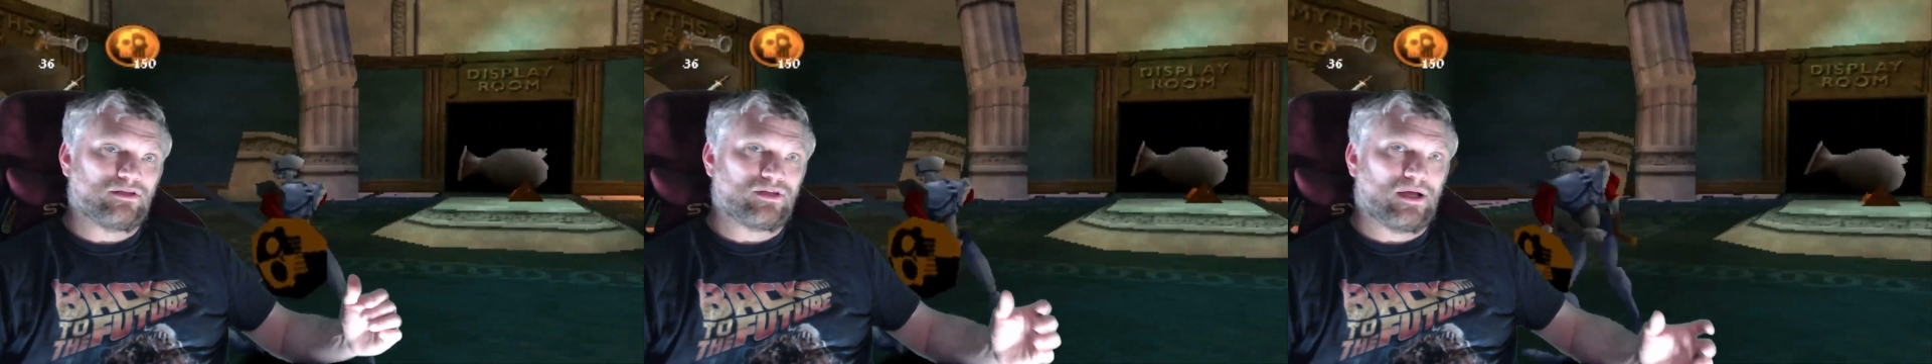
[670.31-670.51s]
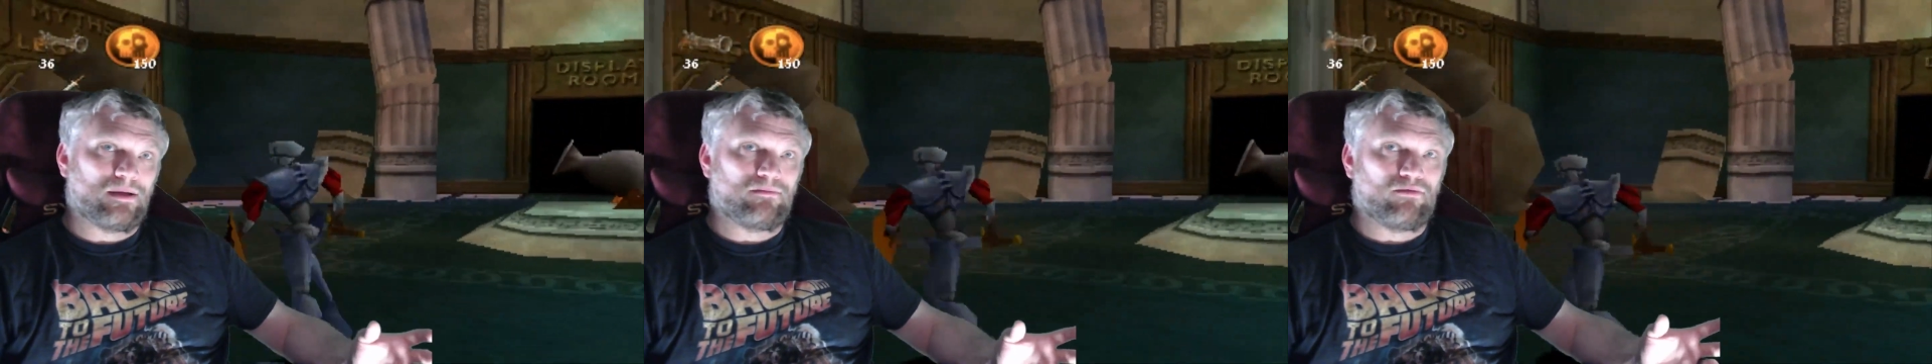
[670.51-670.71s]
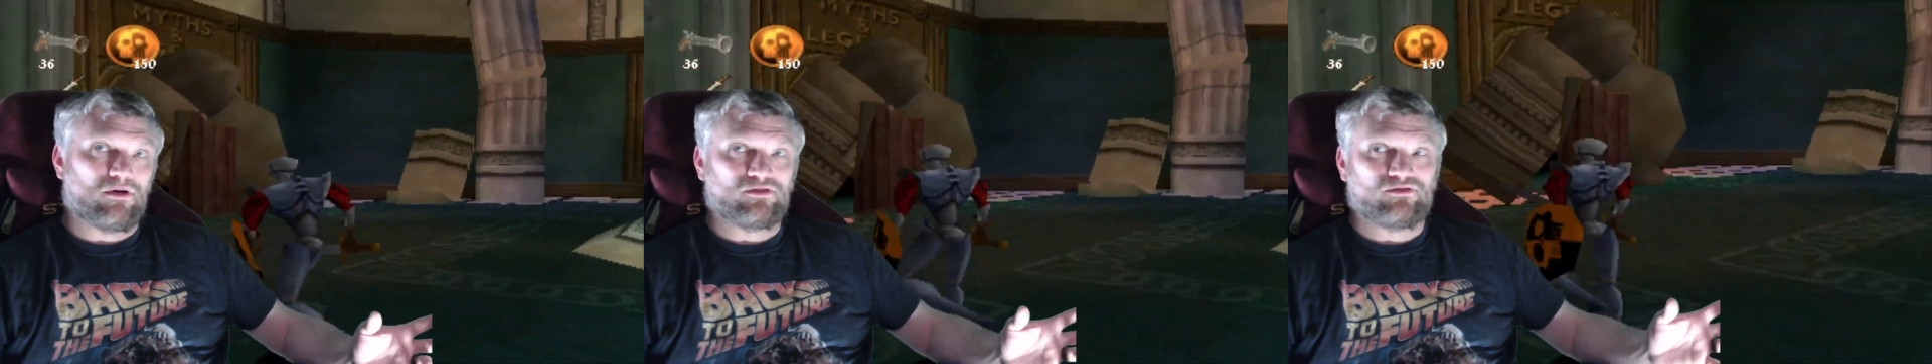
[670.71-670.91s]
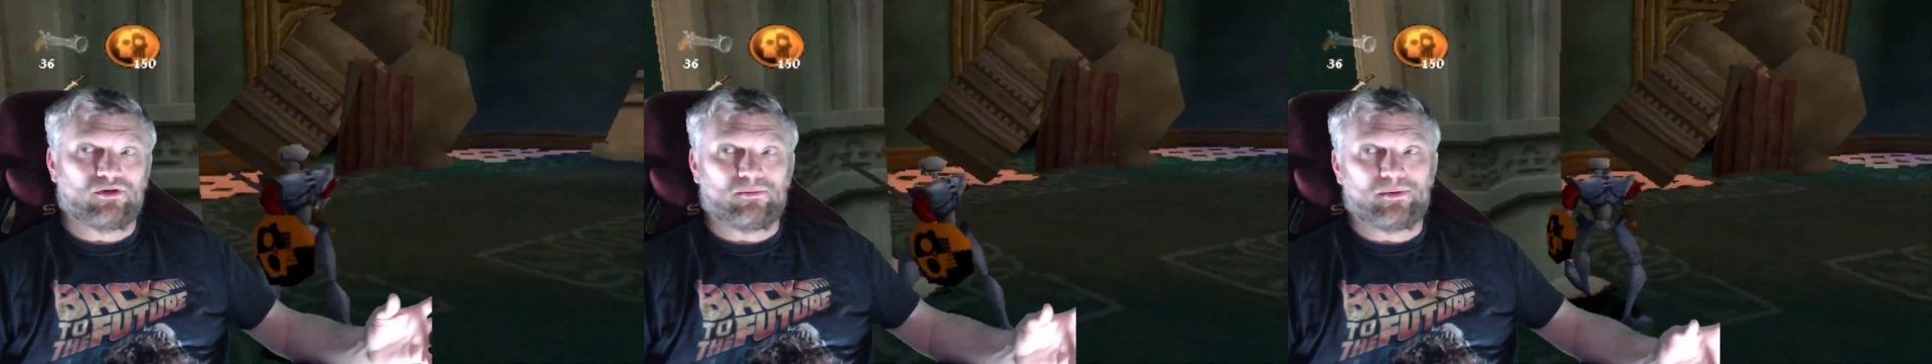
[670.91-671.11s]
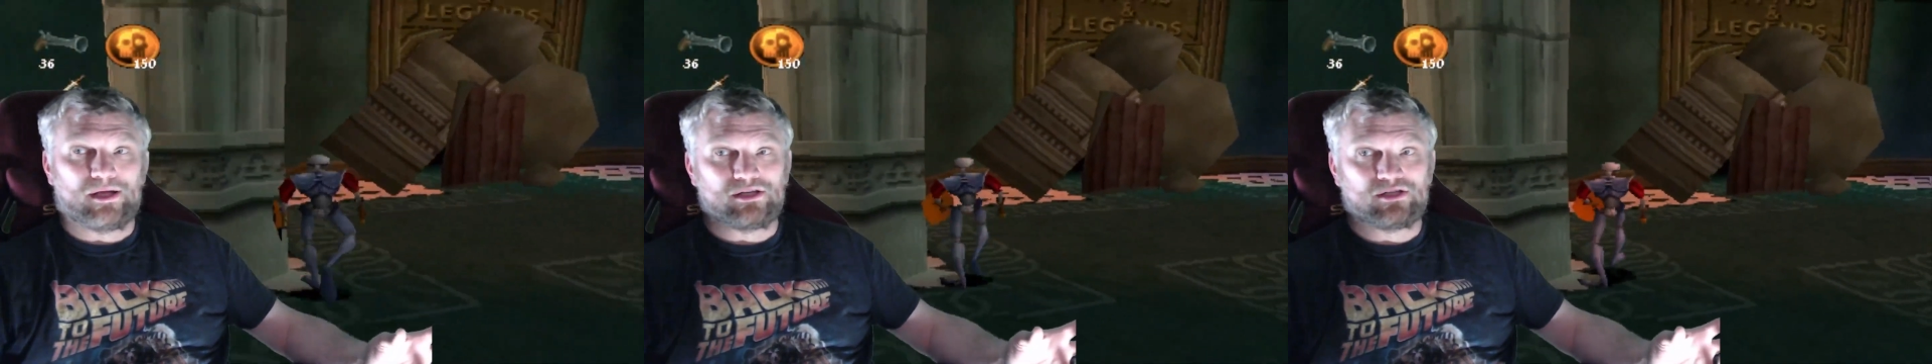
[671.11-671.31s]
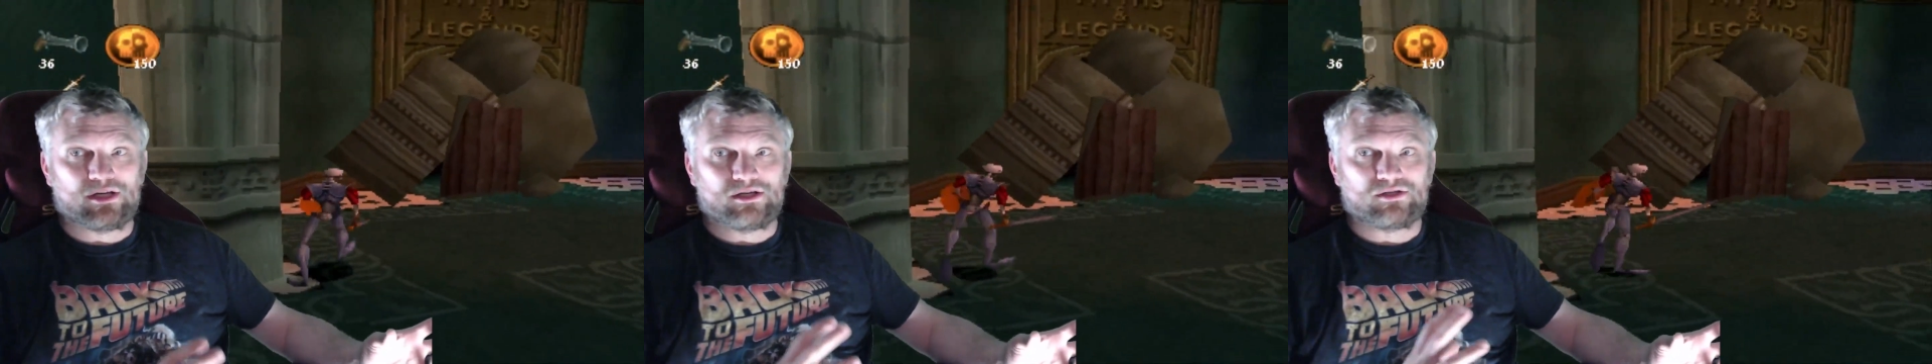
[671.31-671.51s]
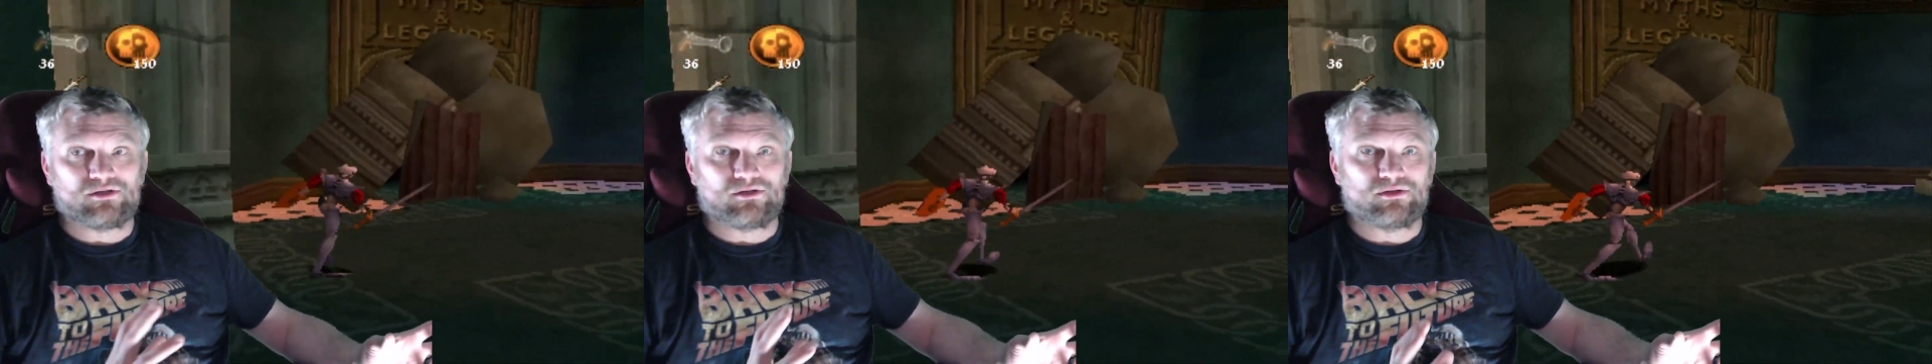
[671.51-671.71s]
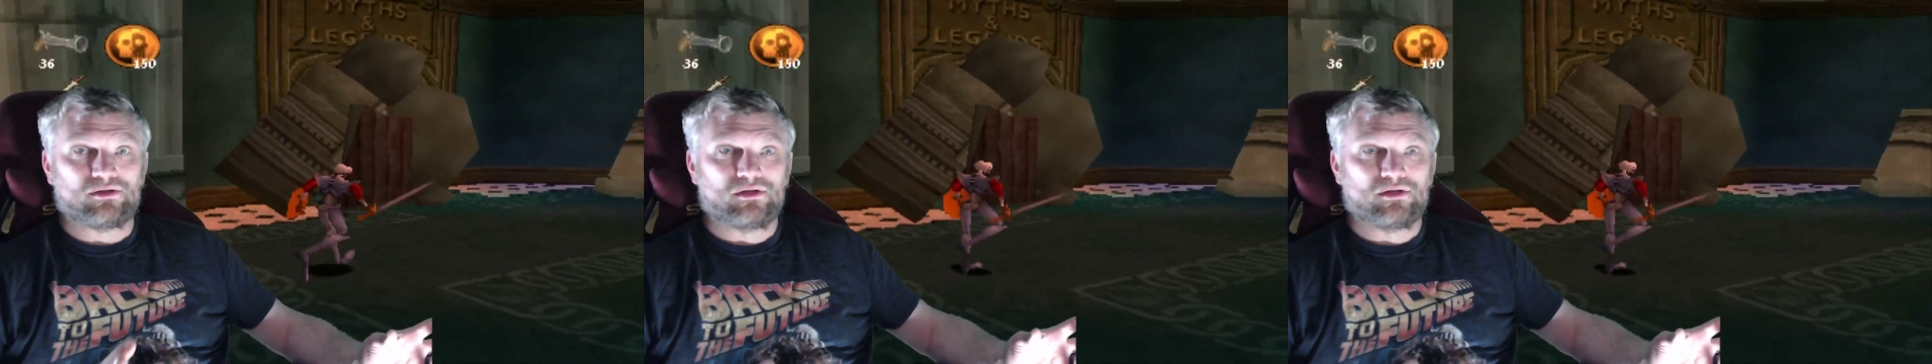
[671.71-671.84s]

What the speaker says: same price for a PlayStation